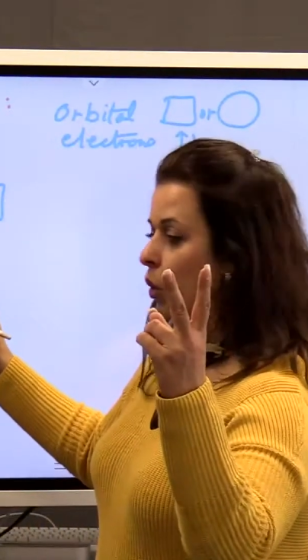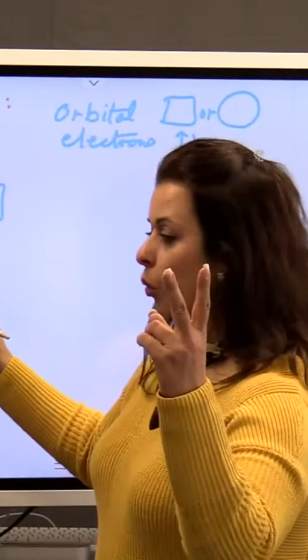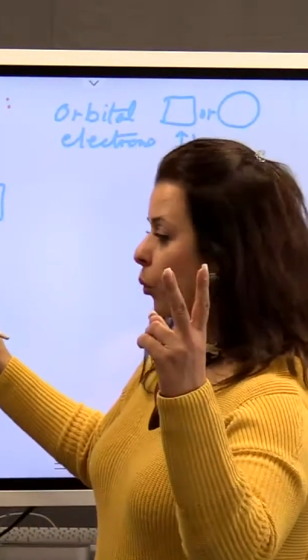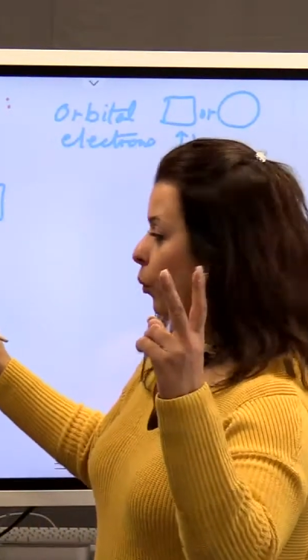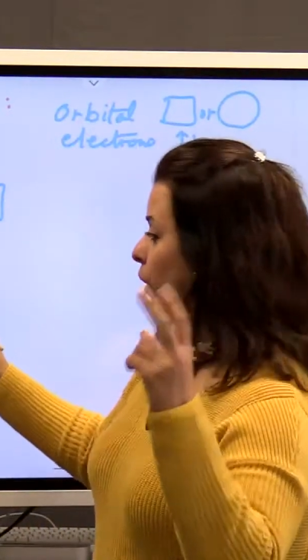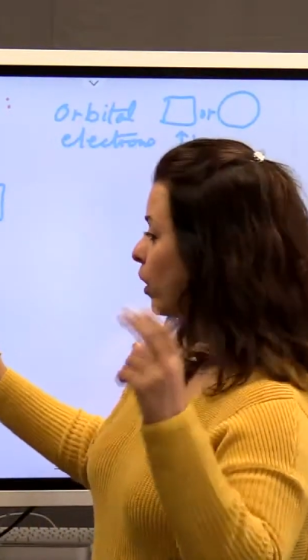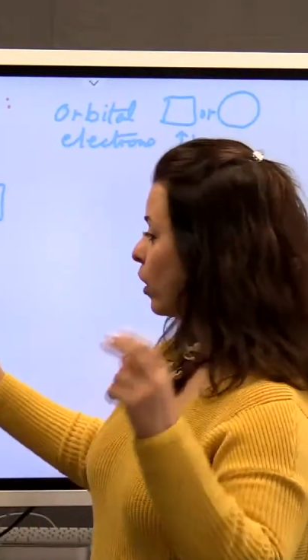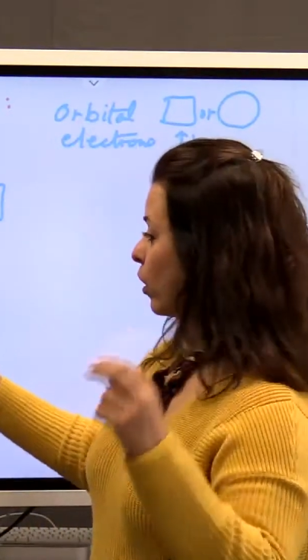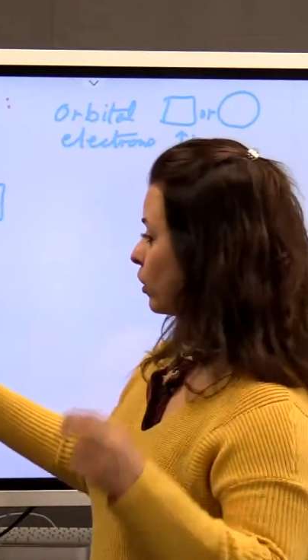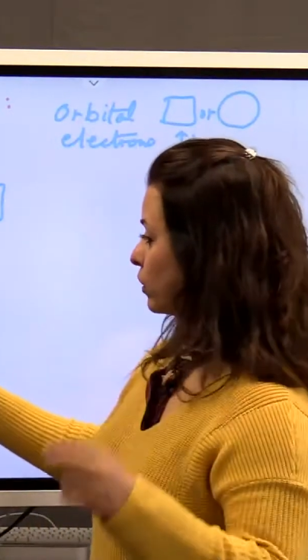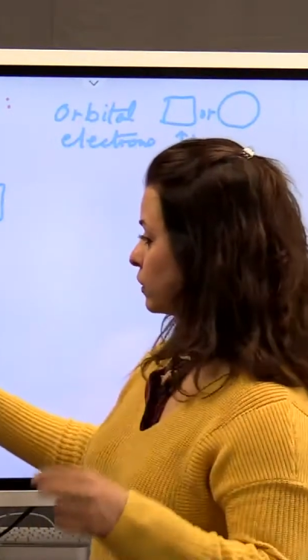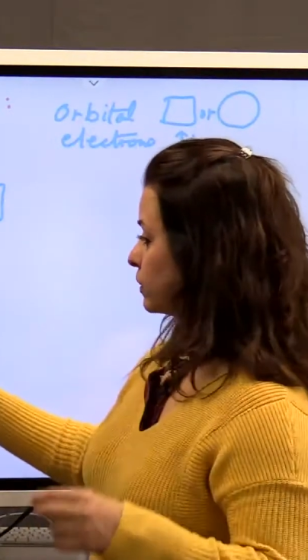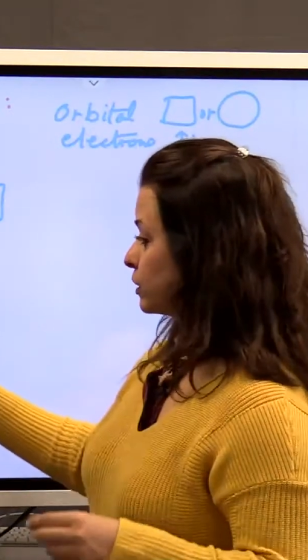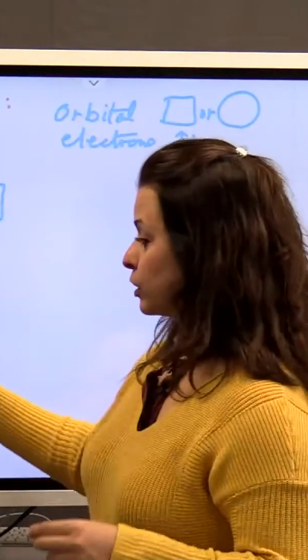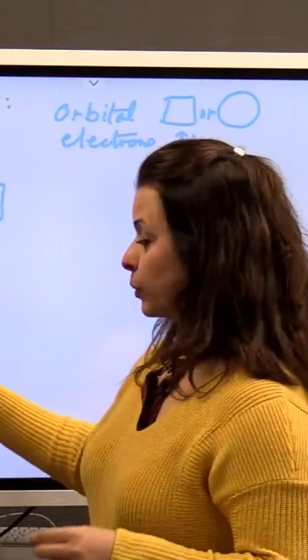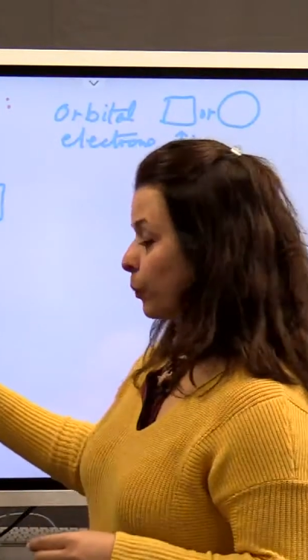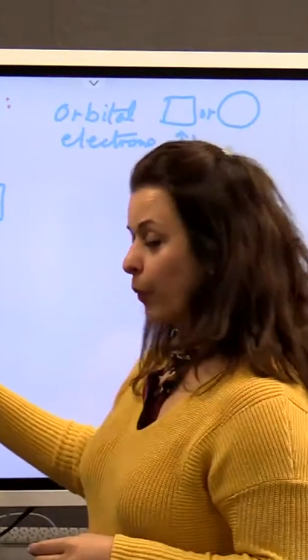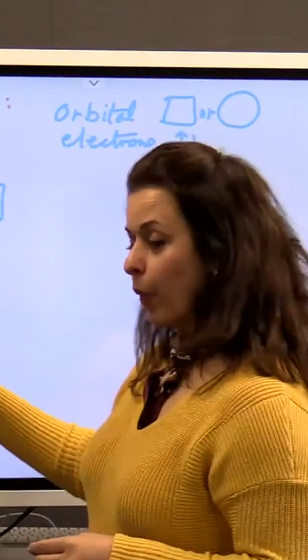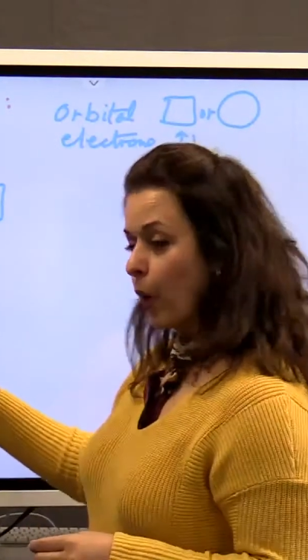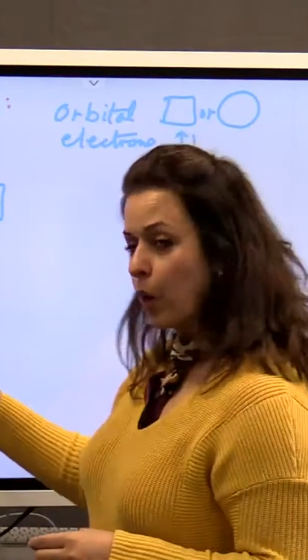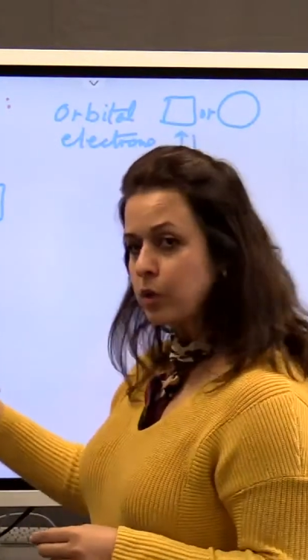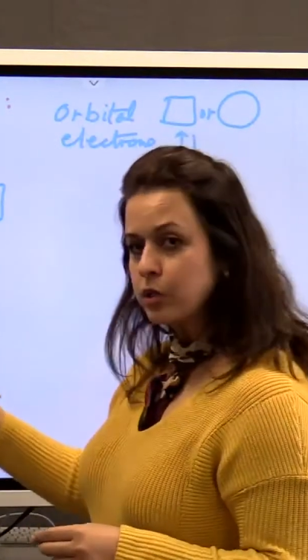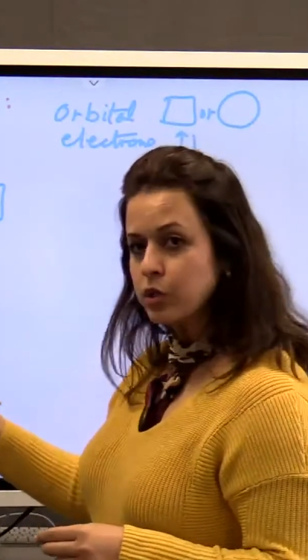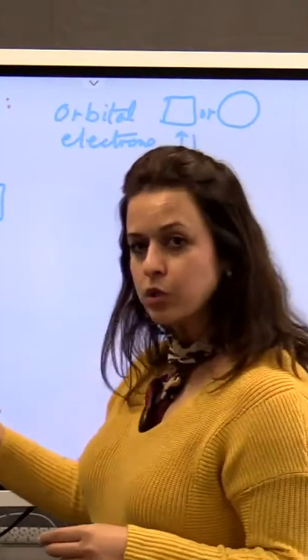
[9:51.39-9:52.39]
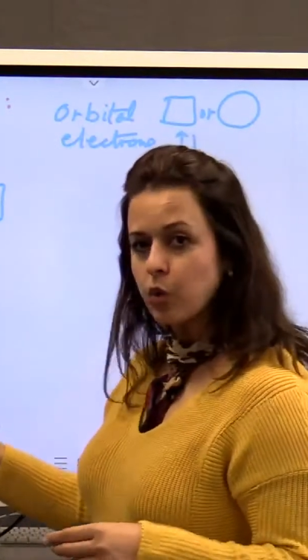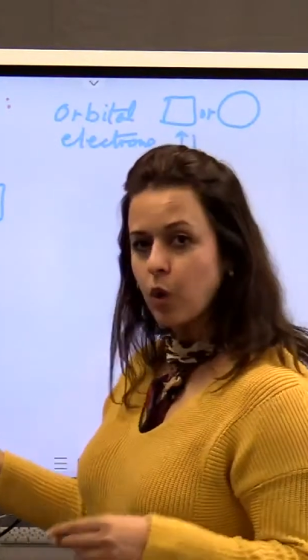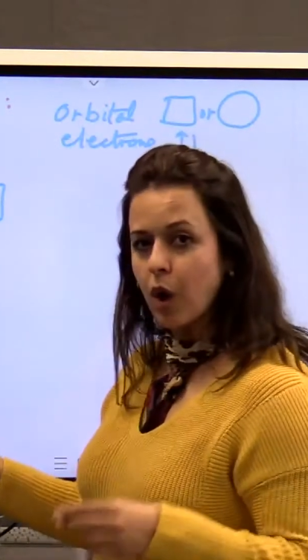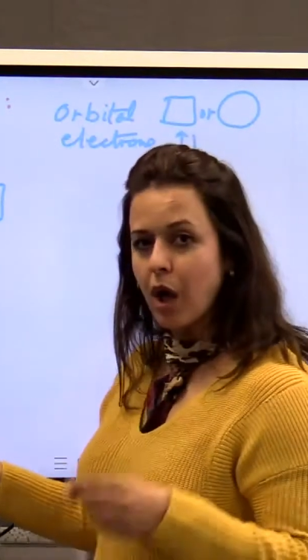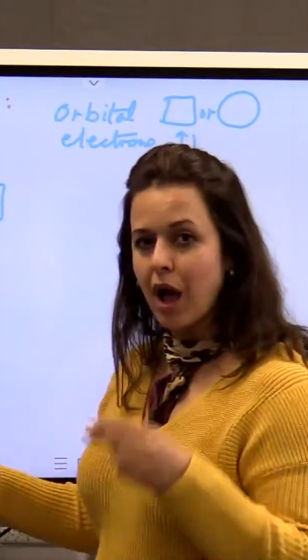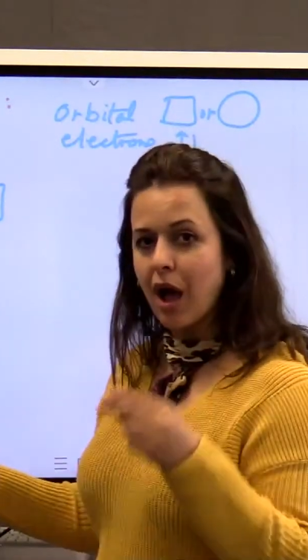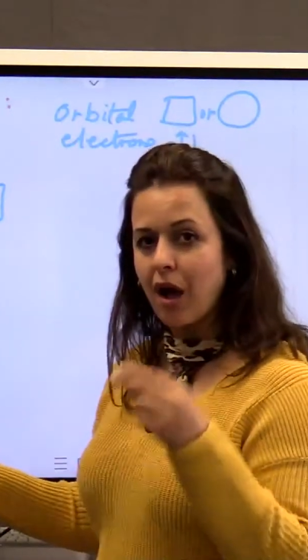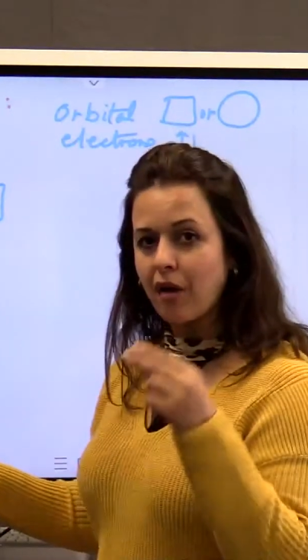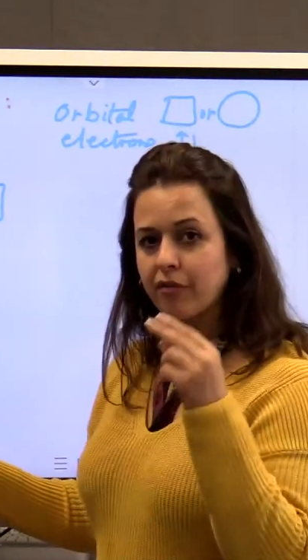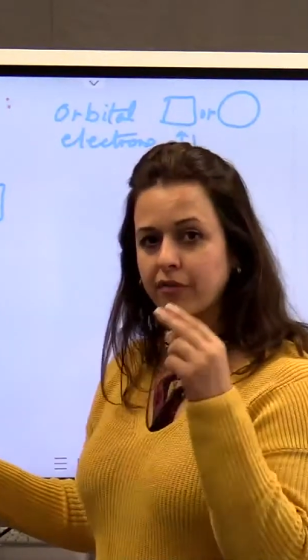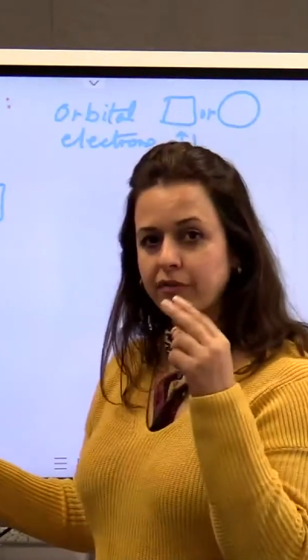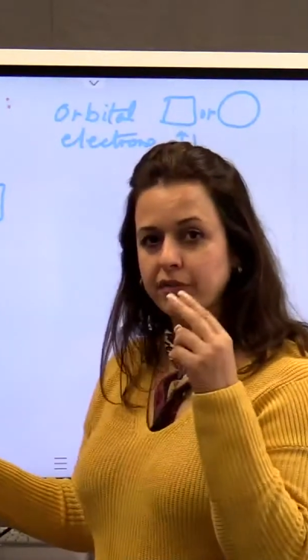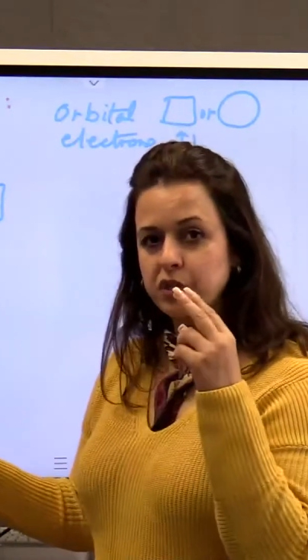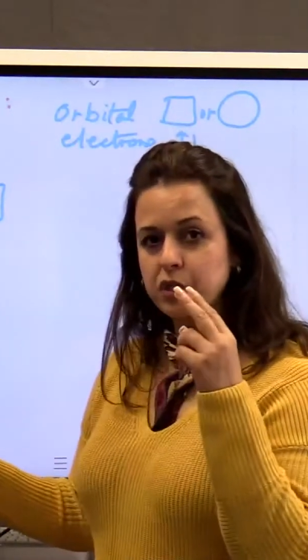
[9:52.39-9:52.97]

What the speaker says: We are supposed to have